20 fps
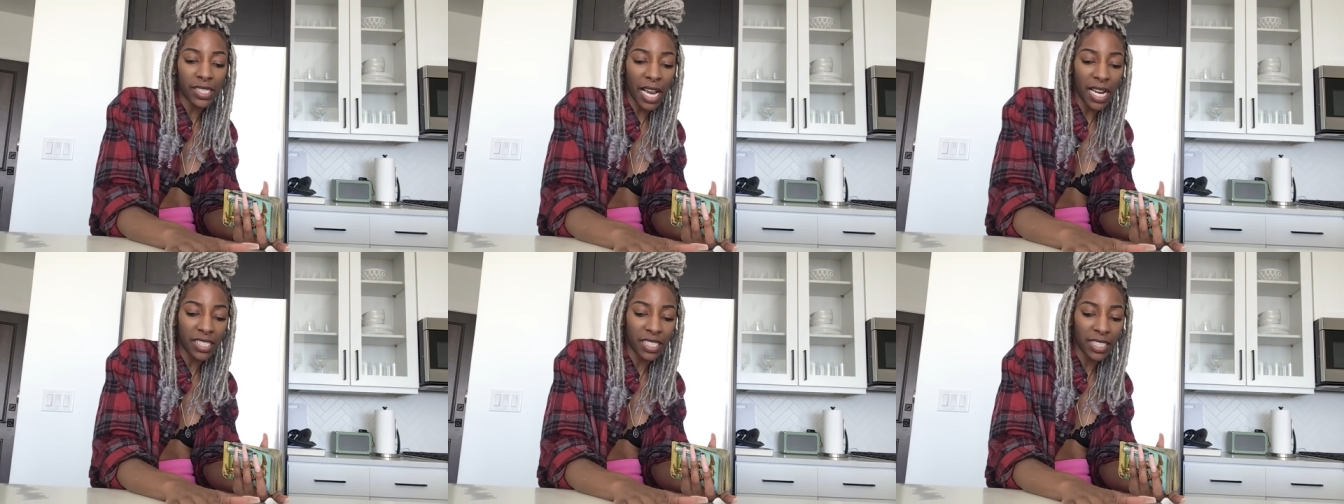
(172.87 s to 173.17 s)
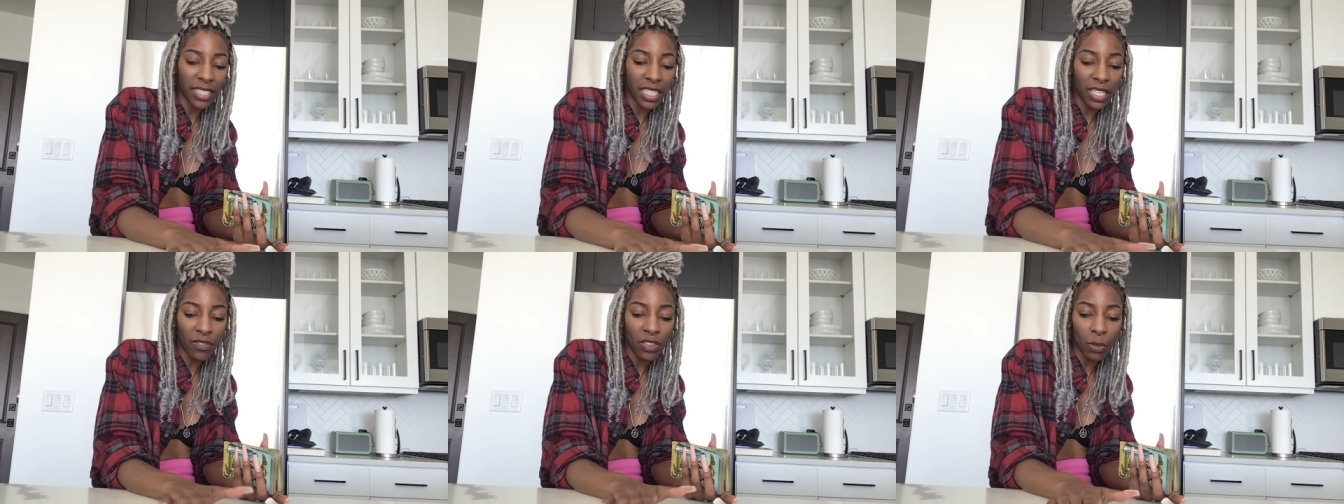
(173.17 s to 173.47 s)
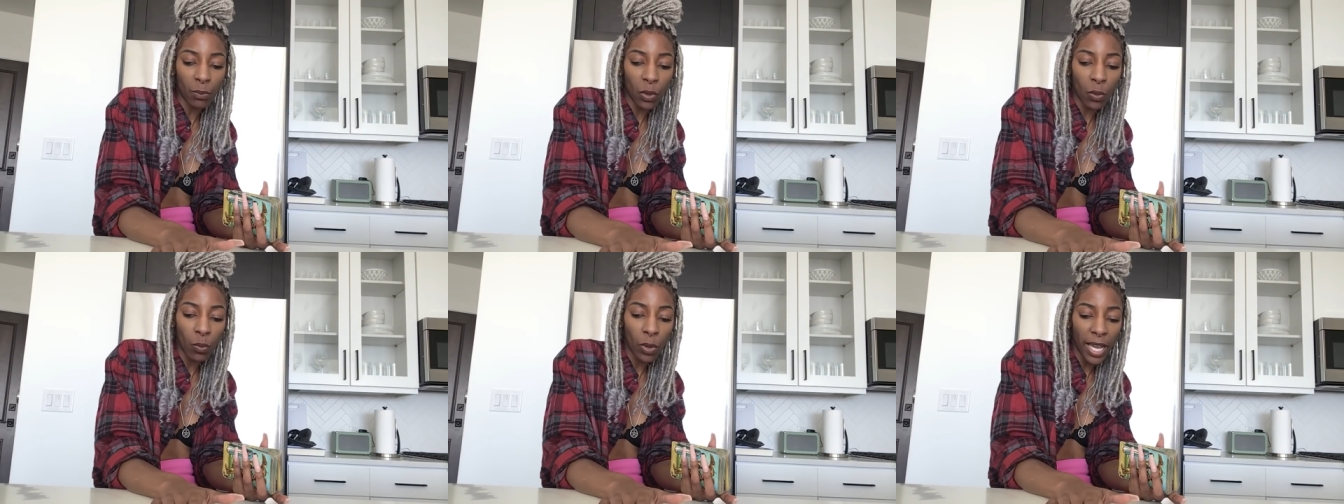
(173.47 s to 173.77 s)
I should give
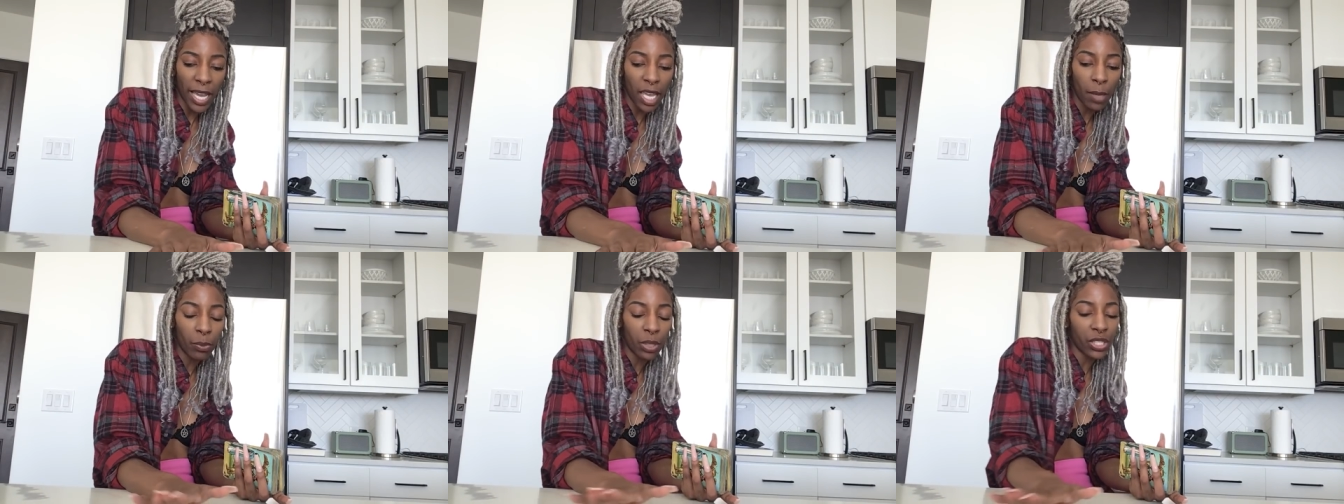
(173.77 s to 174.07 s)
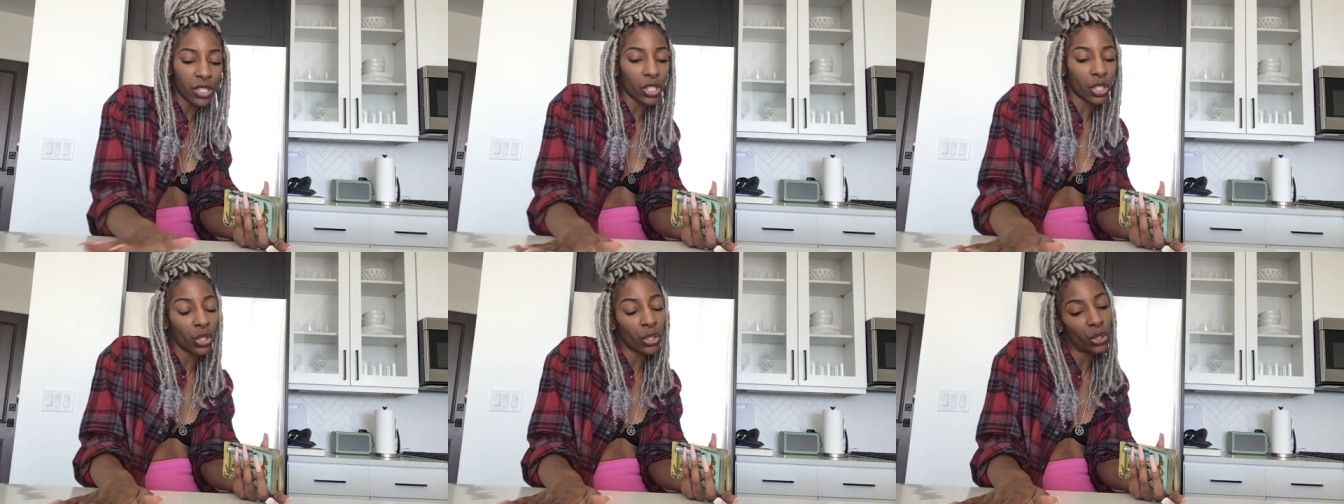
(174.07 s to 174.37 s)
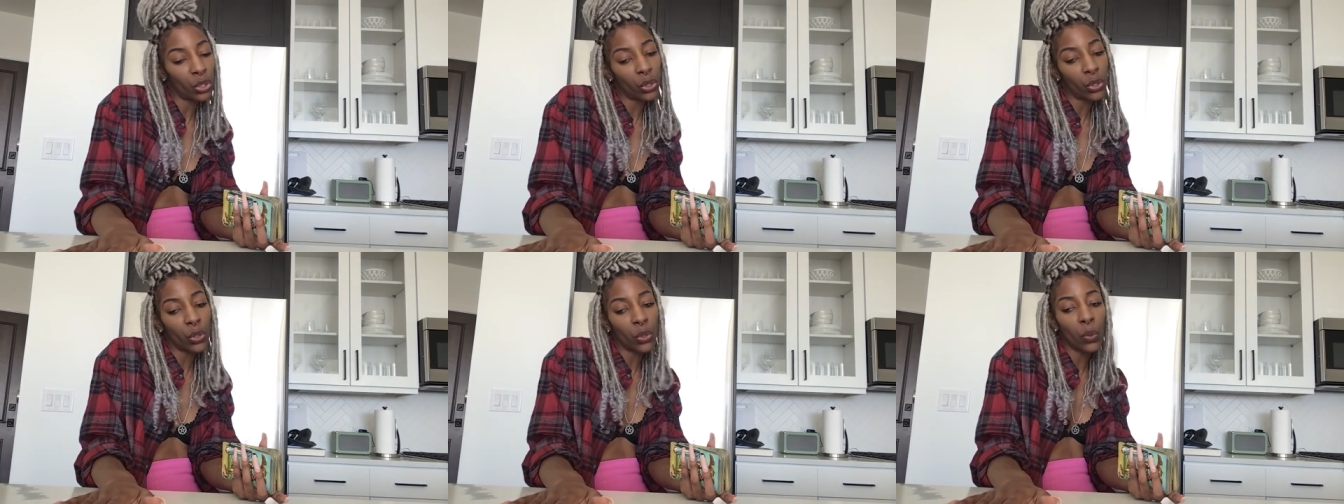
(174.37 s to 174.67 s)
them away, but to
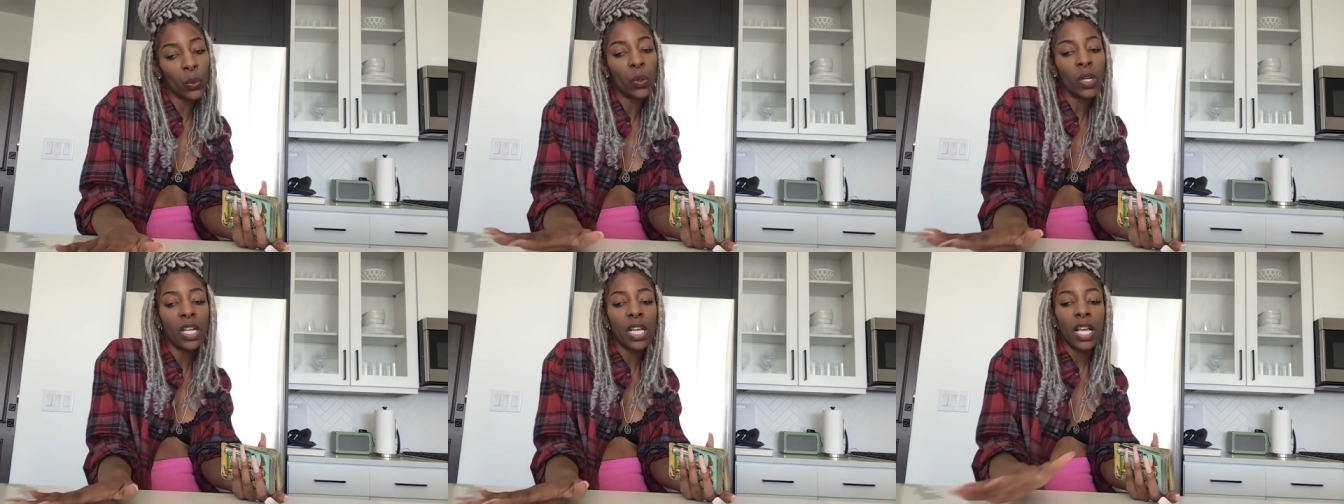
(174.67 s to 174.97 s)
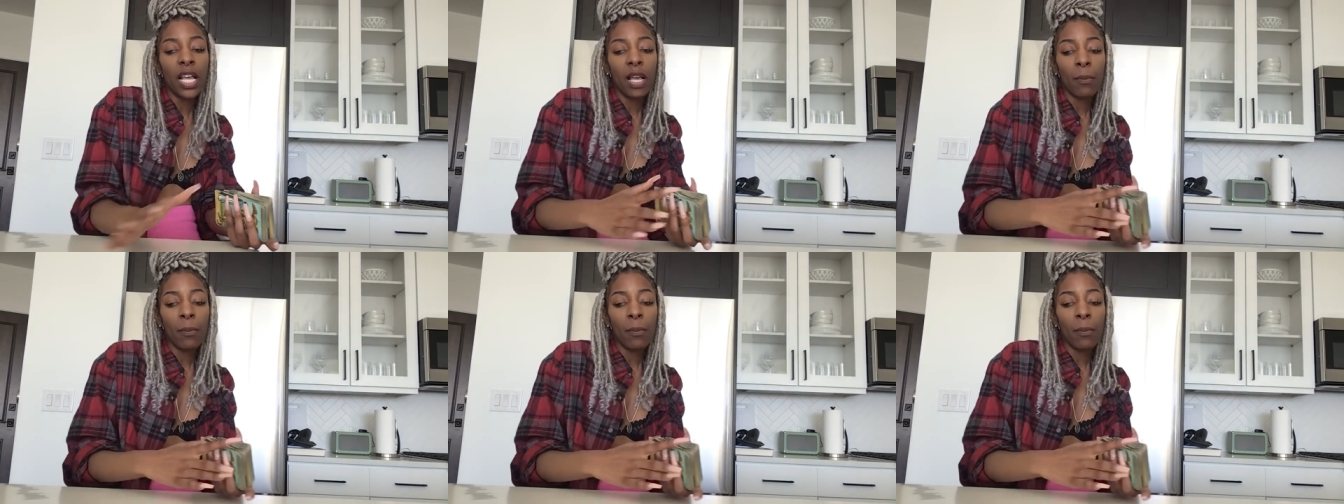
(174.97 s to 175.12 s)
who?